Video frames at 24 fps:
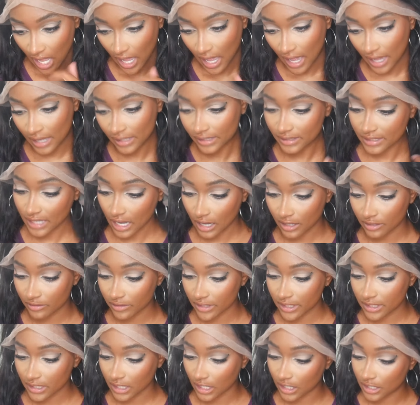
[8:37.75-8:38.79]
and it's how to
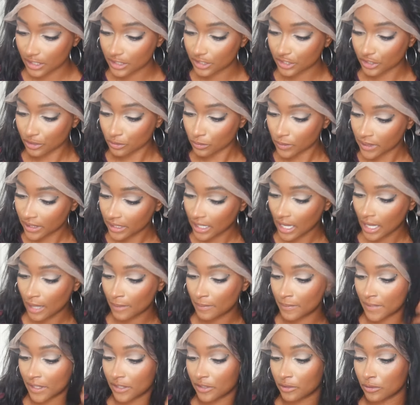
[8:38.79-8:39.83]
resize your wig cap,
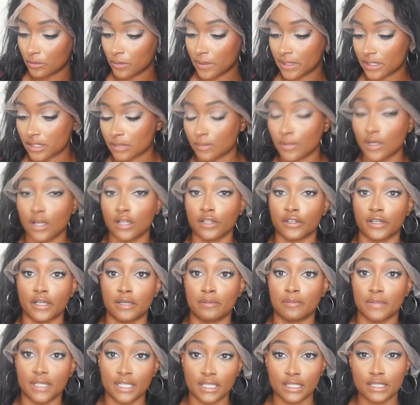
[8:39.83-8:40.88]
make your wig smaller
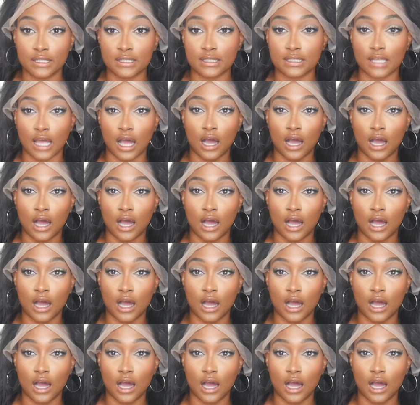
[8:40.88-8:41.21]
in minutes.